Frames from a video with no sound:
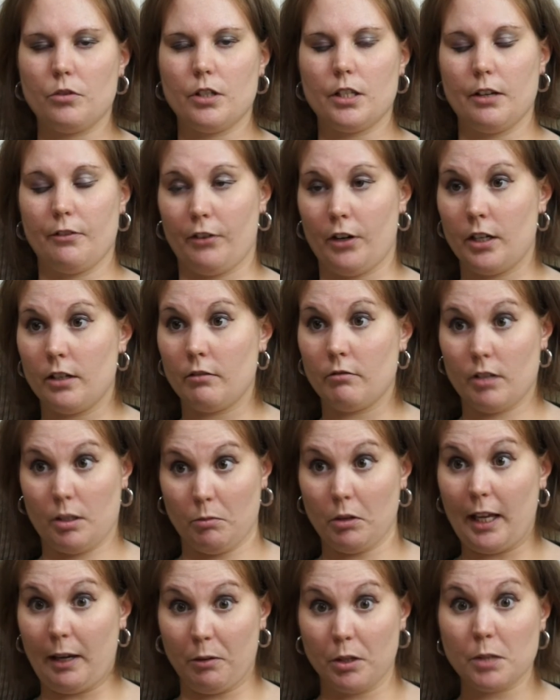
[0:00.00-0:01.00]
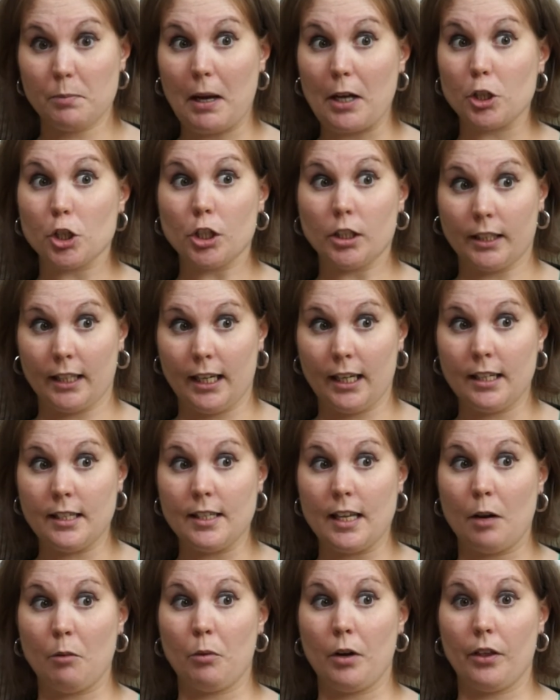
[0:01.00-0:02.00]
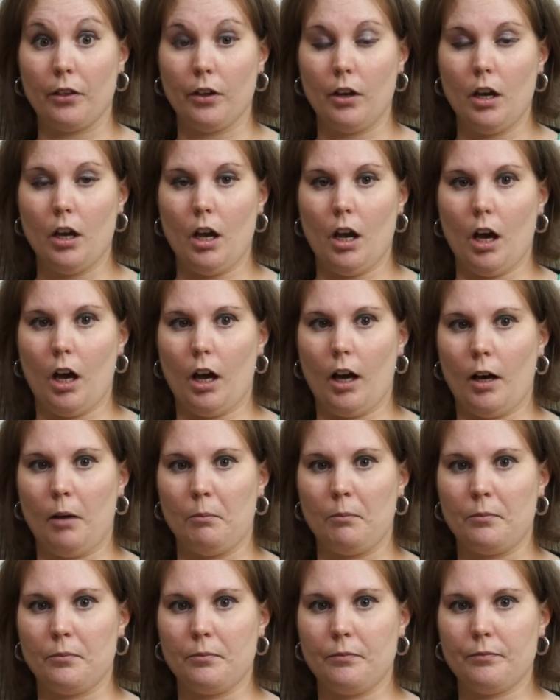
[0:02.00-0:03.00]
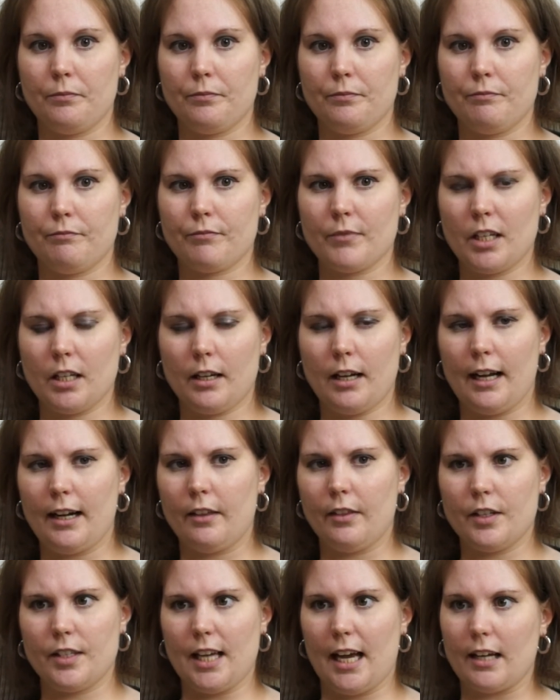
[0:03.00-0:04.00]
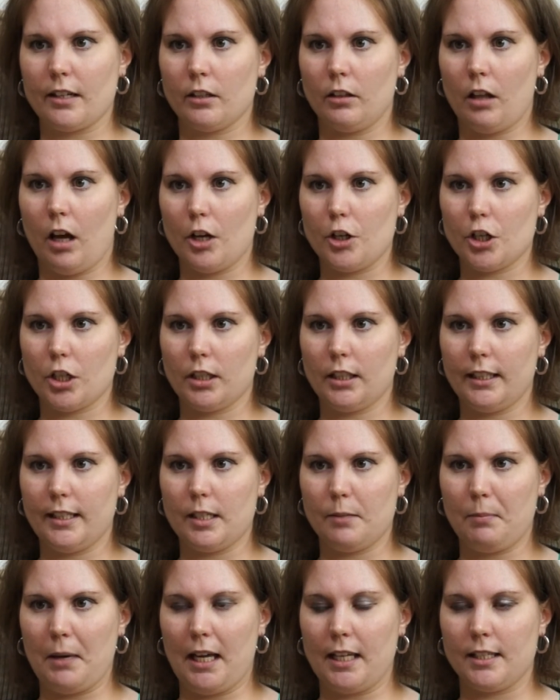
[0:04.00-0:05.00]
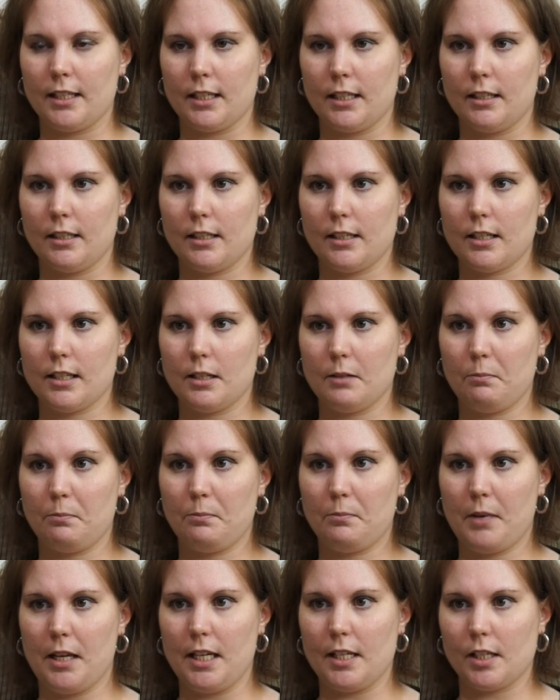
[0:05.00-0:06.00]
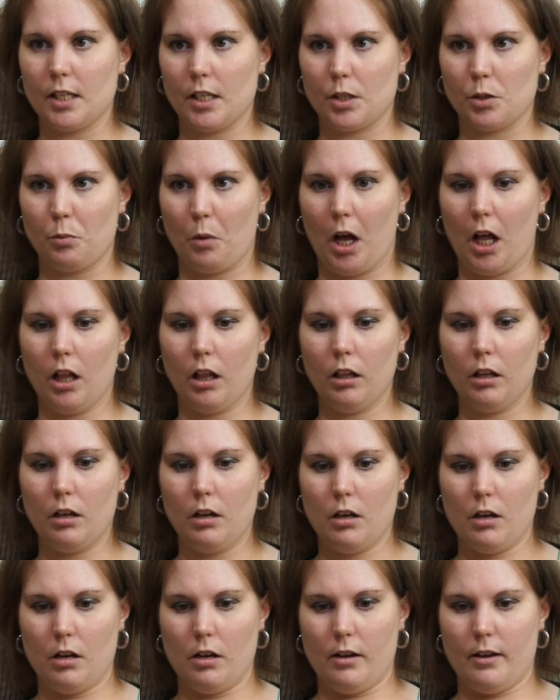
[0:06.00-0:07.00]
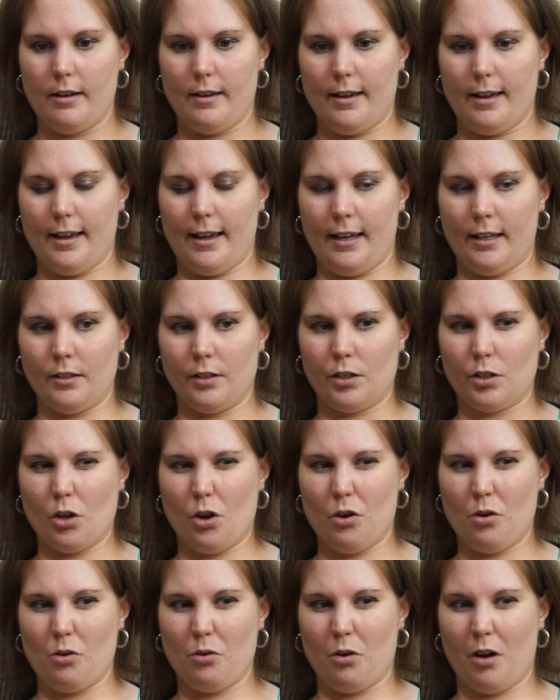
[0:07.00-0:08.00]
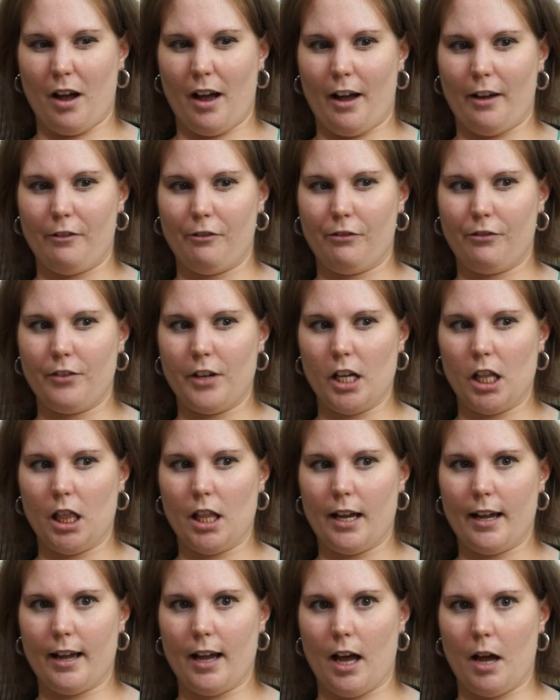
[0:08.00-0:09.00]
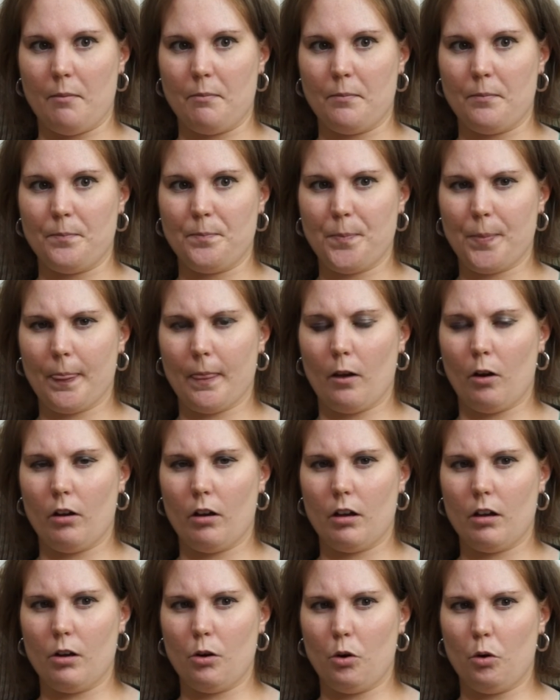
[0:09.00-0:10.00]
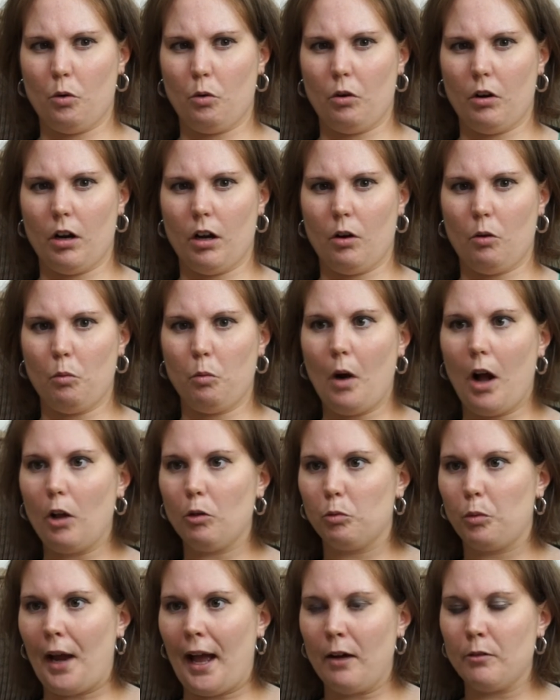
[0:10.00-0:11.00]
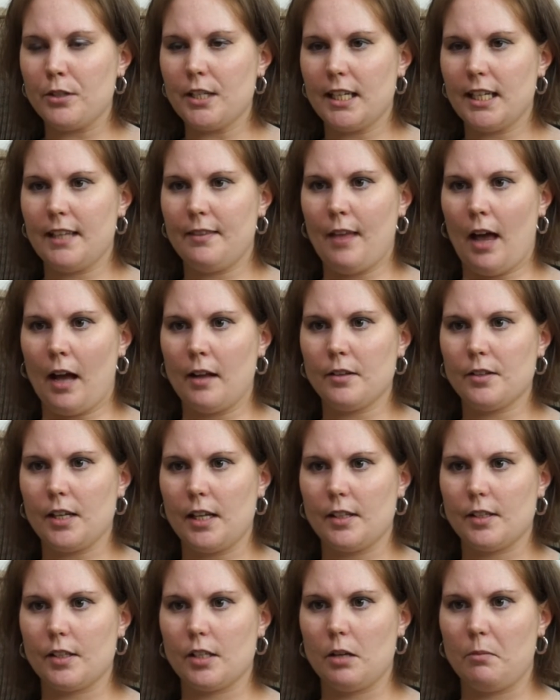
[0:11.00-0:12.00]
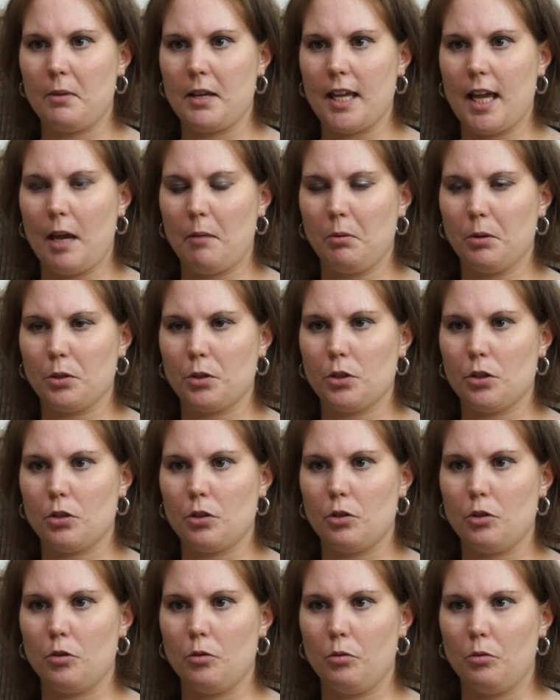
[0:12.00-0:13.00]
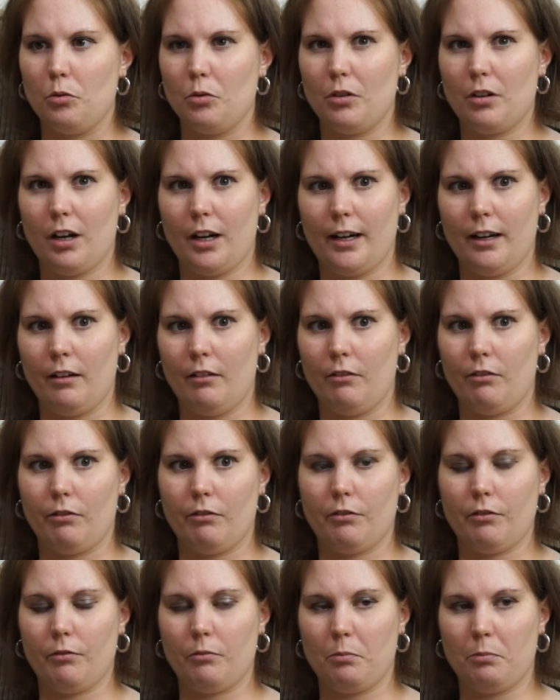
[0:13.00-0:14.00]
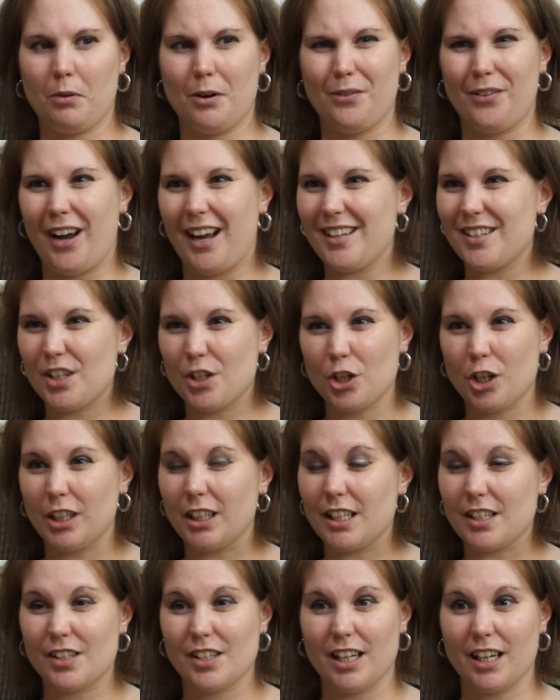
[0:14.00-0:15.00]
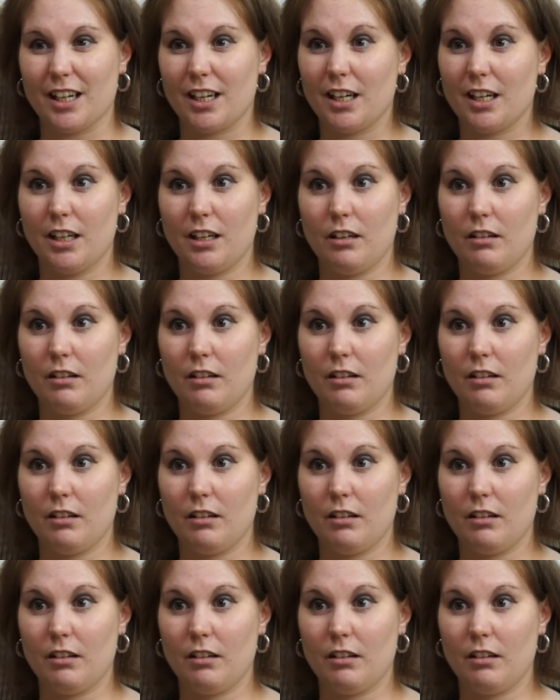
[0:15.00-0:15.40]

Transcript: different, with special needs, and with kind of the technologically dependent piece as well. And so I feel like I'm well-rounded in that sense to be able to kind of provide such holistic